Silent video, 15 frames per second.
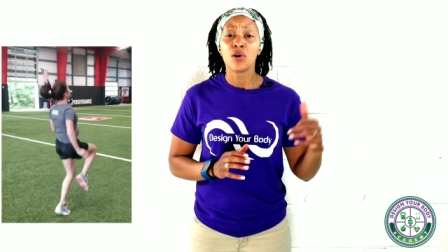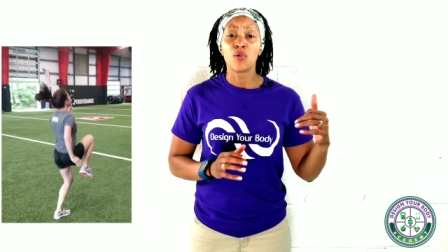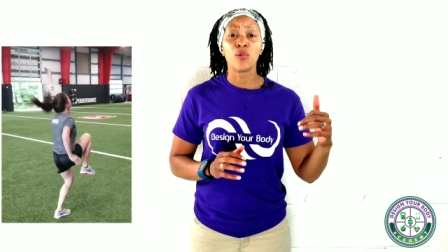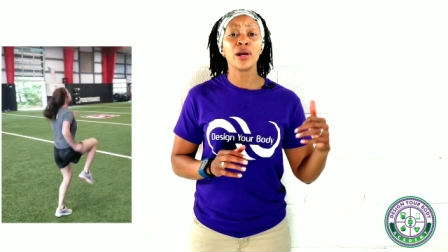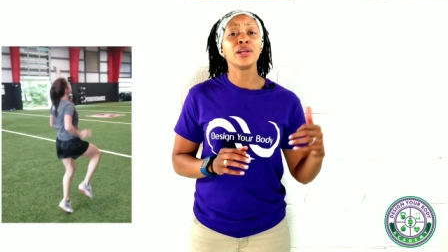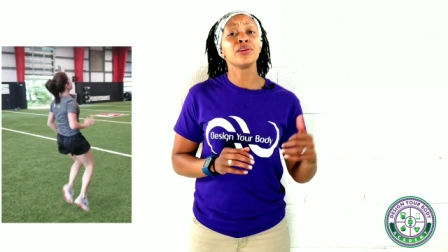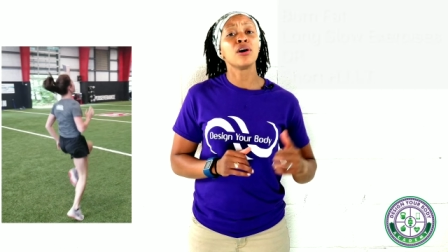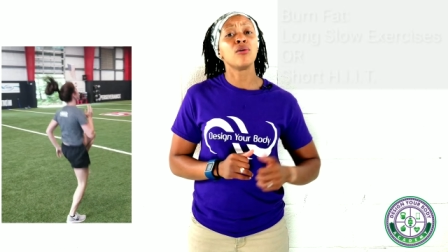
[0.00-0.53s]

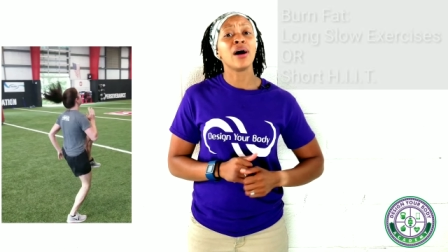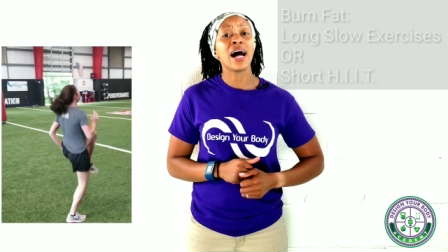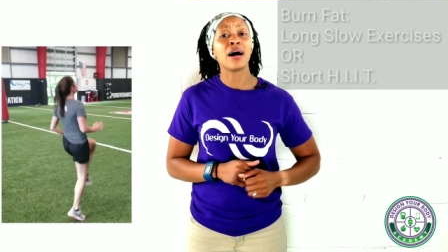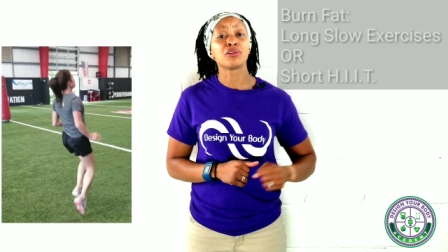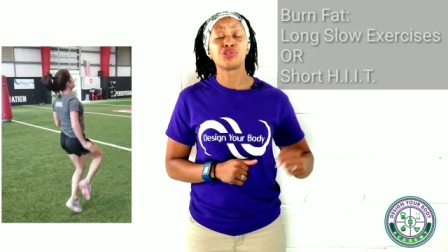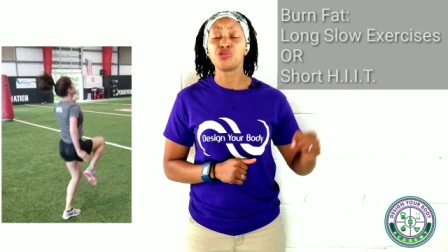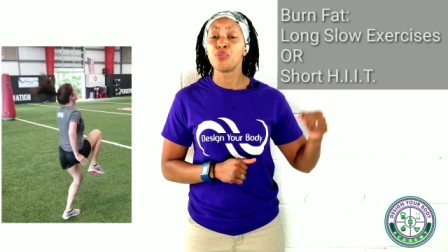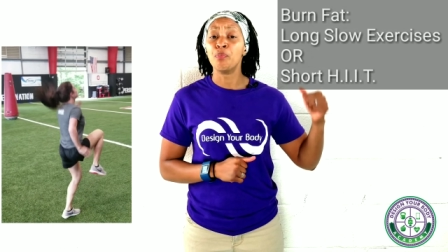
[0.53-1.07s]
we know
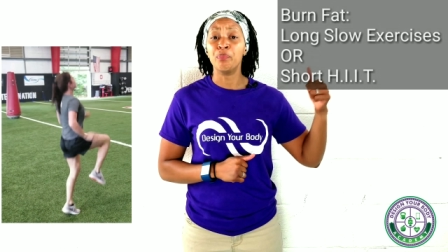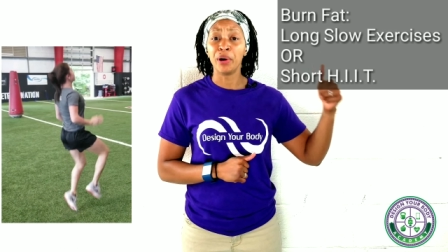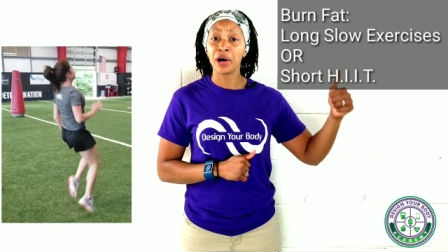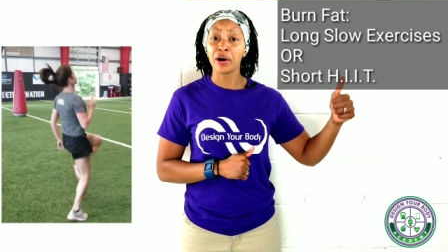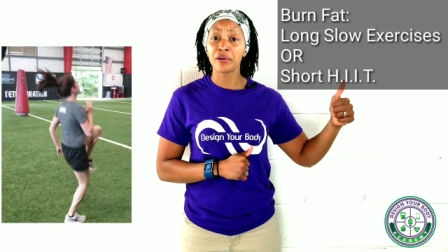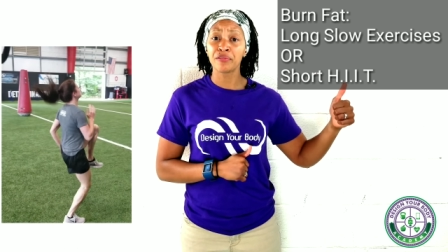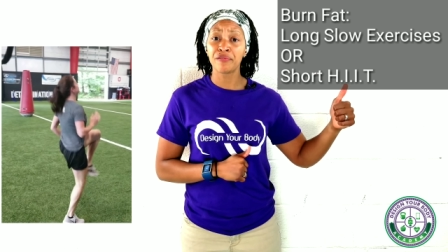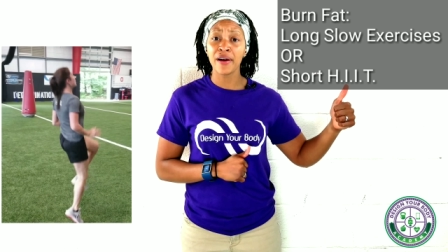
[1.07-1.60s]
how to
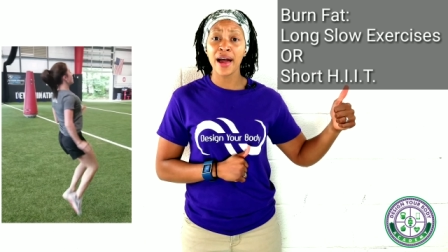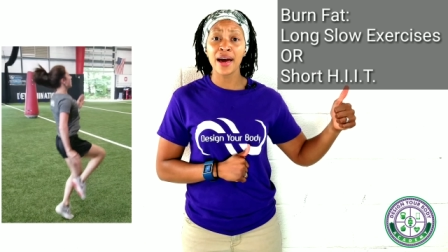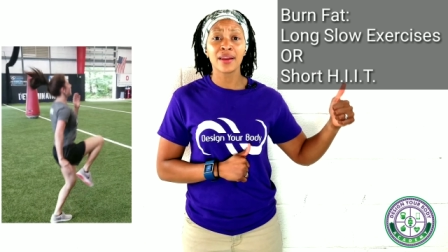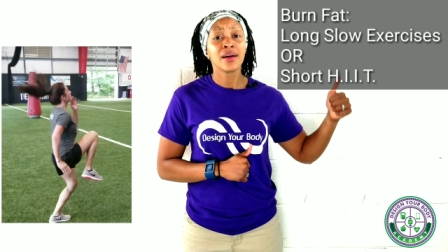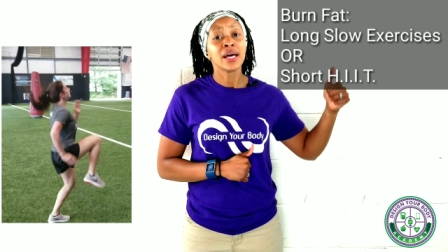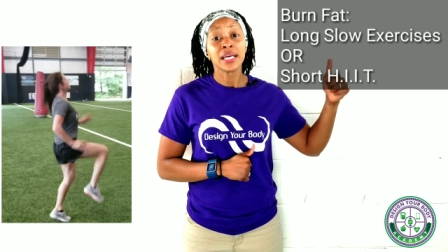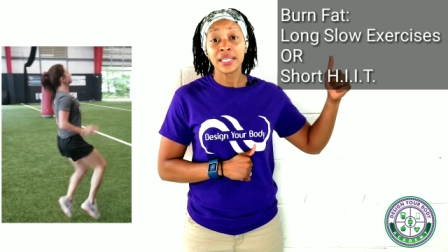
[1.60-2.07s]
burn fat.